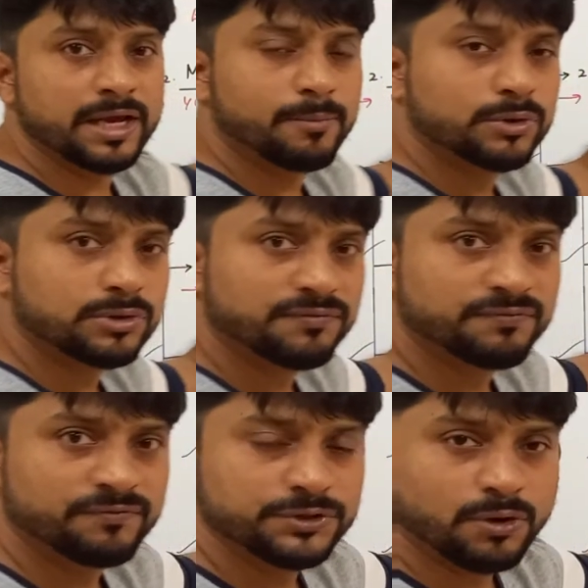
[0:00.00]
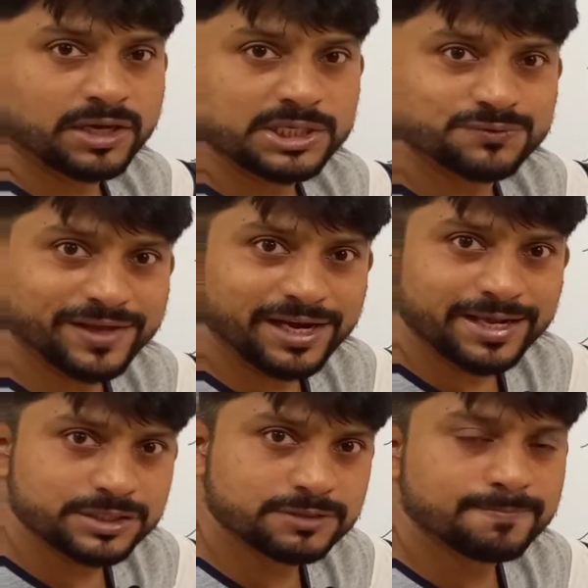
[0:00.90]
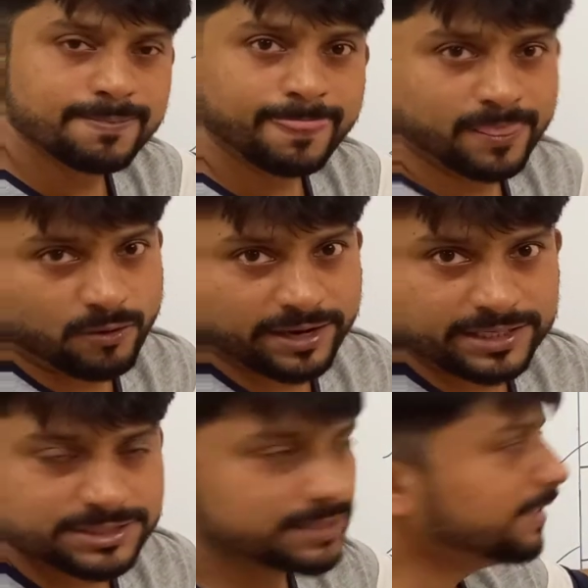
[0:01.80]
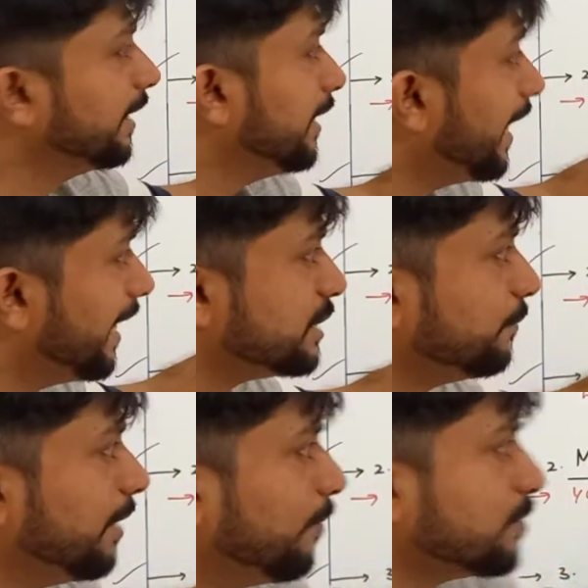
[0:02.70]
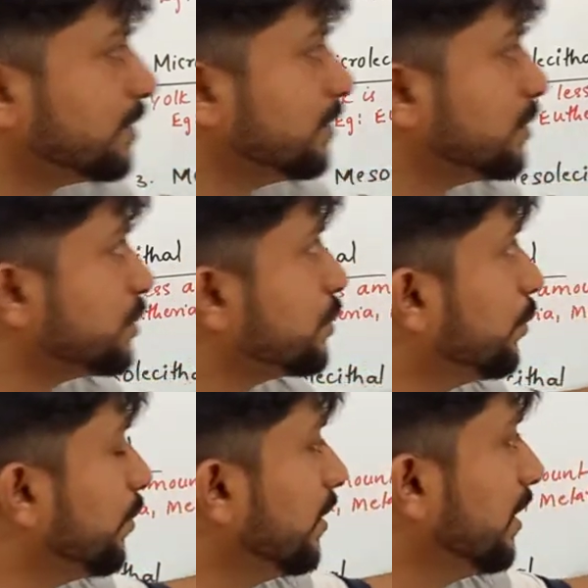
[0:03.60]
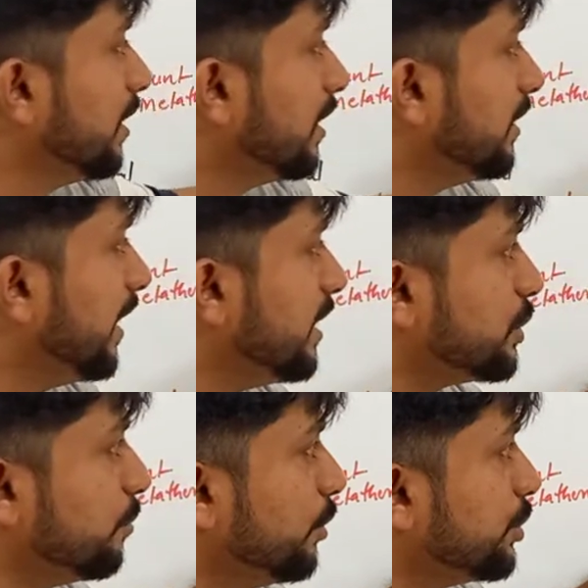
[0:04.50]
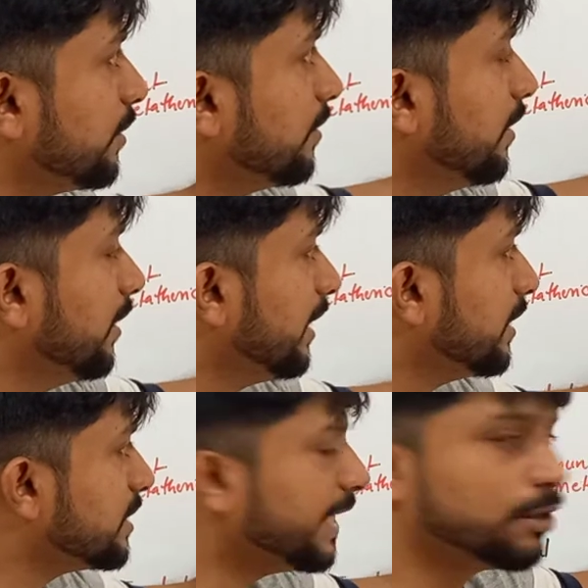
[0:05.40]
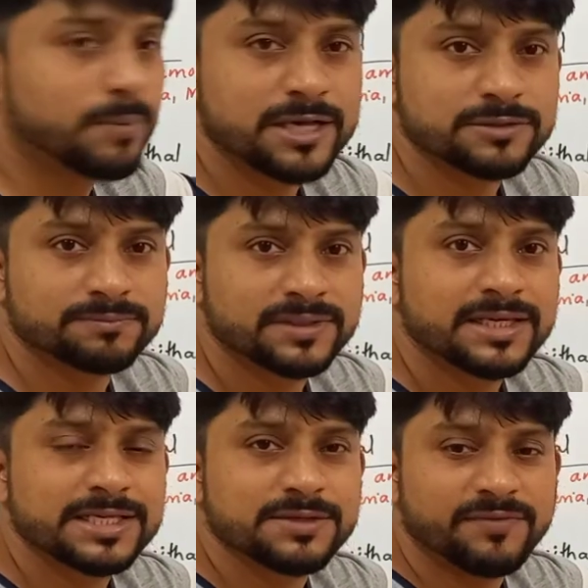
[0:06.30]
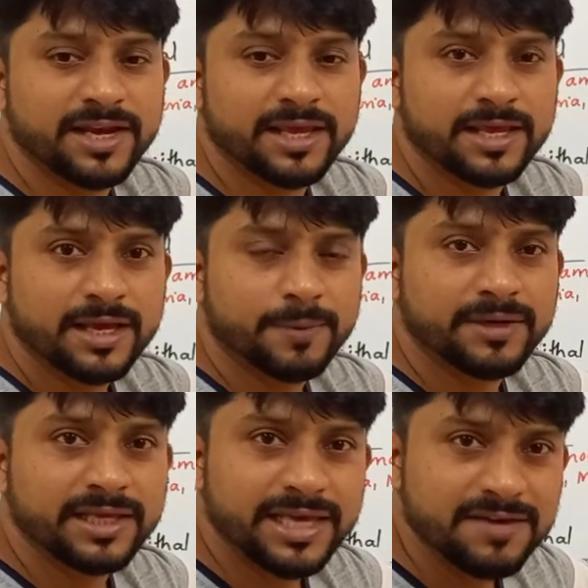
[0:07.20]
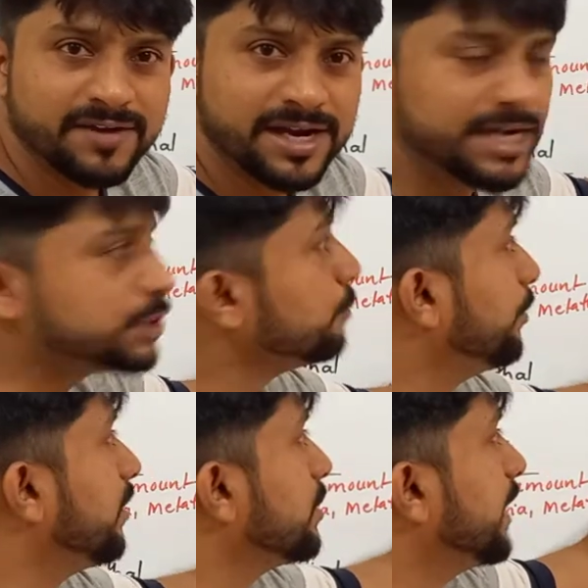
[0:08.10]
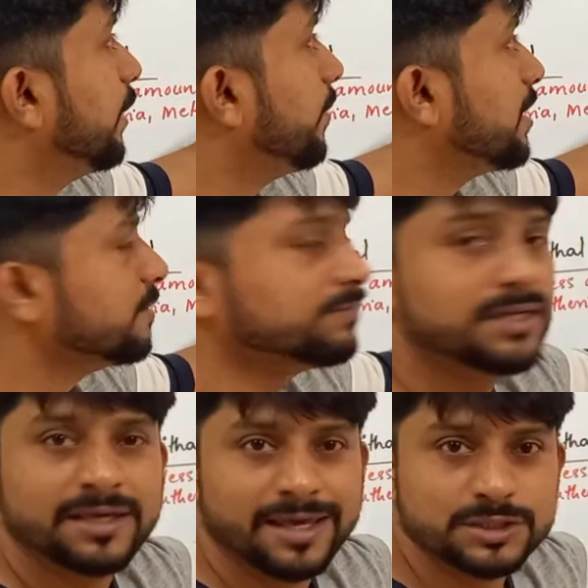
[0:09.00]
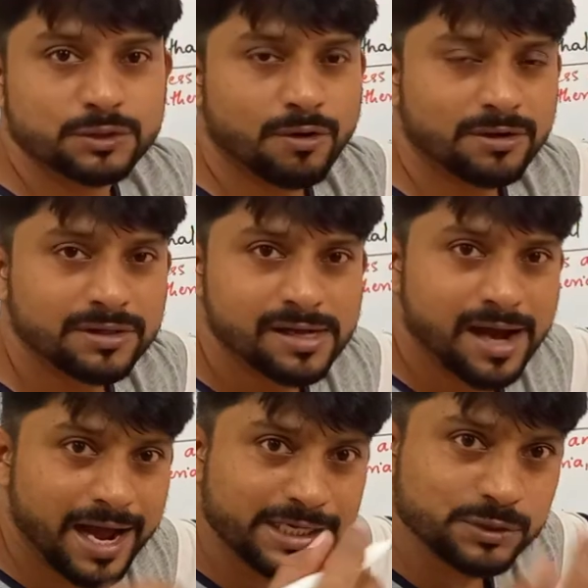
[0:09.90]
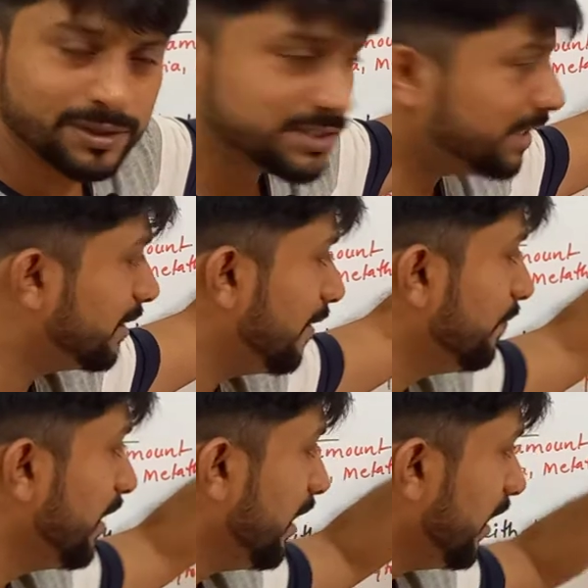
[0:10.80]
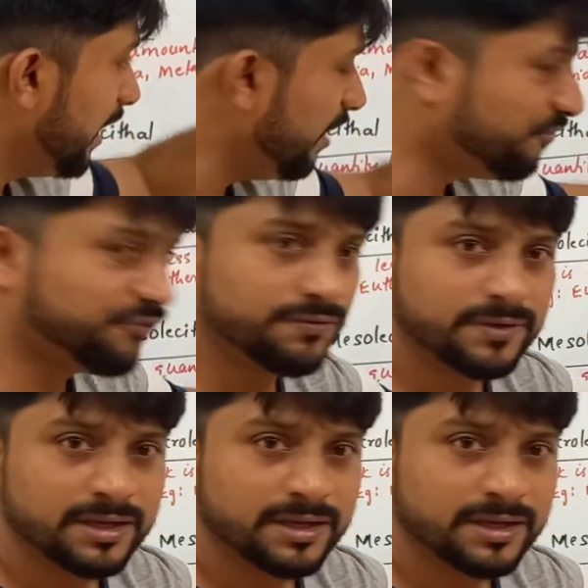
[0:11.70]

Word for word: amount of yolk is very less or it's negligible amount. So their distribution in the cytoplasm is very, I mean, evenly distributed in the cytoplasm. It's called isoless If